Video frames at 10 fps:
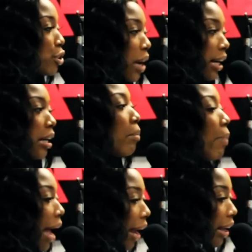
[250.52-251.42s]
and try to come
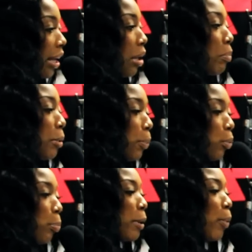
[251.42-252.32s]
back,
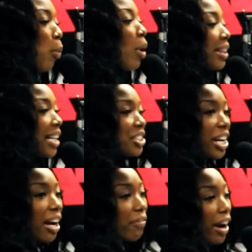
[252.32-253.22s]
people people want that
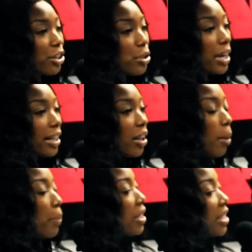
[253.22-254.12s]
shock value, and I
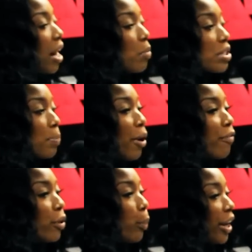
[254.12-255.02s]
thought Put It Down was the
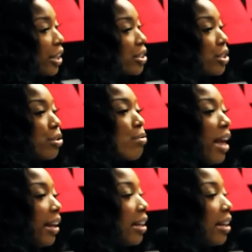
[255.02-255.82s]
perfect record to do that.